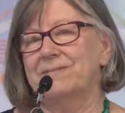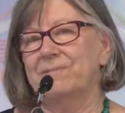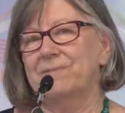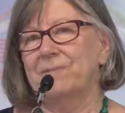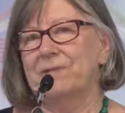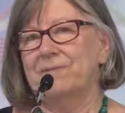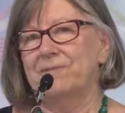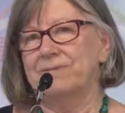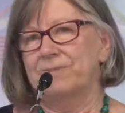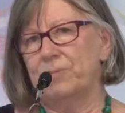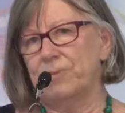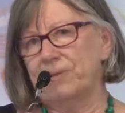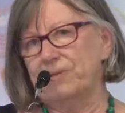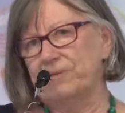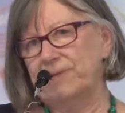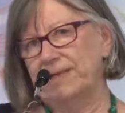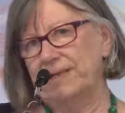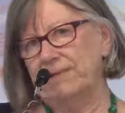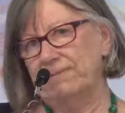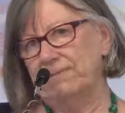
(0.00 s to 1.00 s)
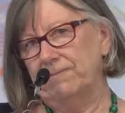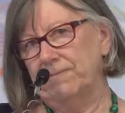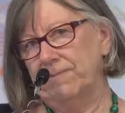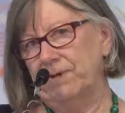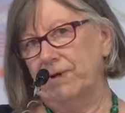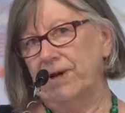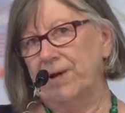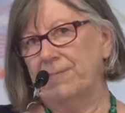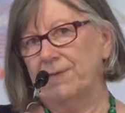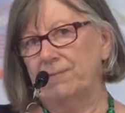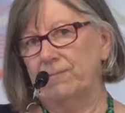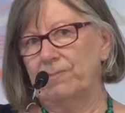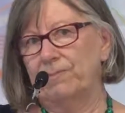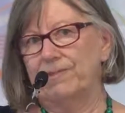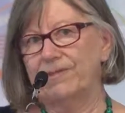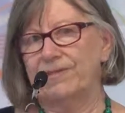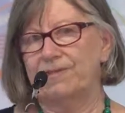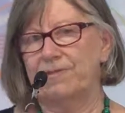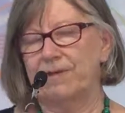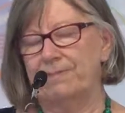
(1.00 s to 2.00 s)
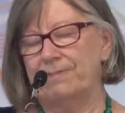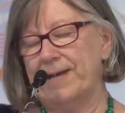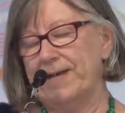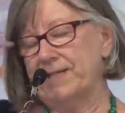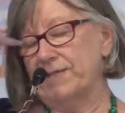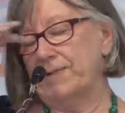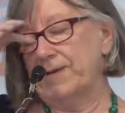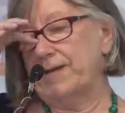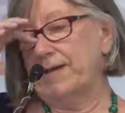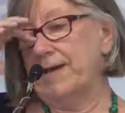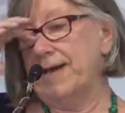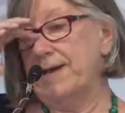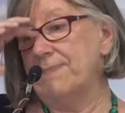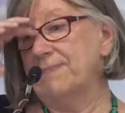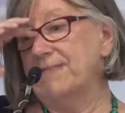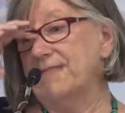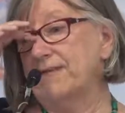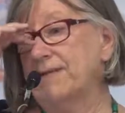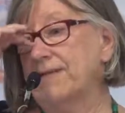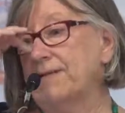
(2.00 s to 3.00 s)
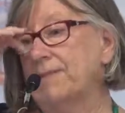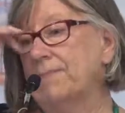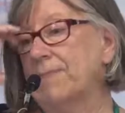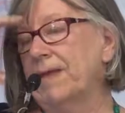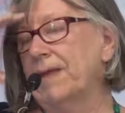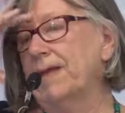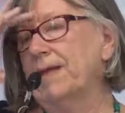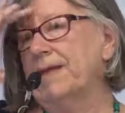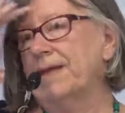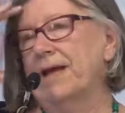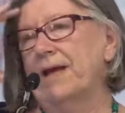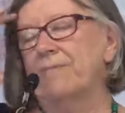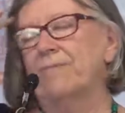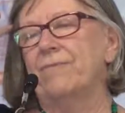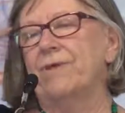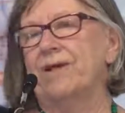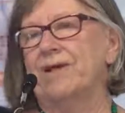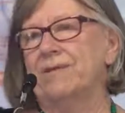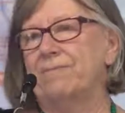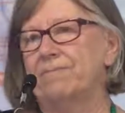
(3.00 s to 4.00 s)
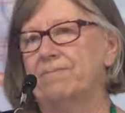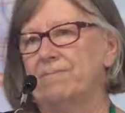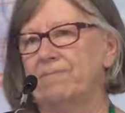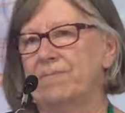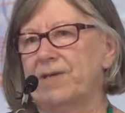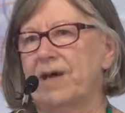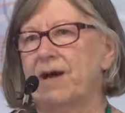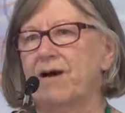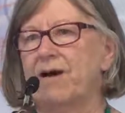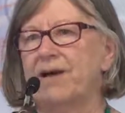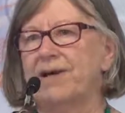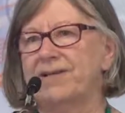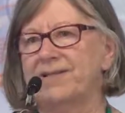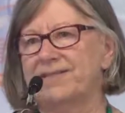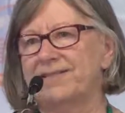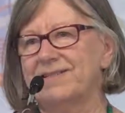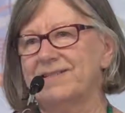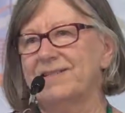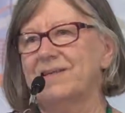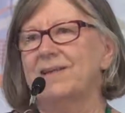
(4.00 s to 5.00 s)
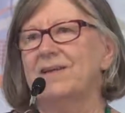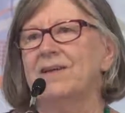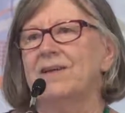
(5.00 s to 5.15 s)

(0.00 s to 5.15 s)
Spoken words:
we got up and sort of went back to our campsite, came running behind us.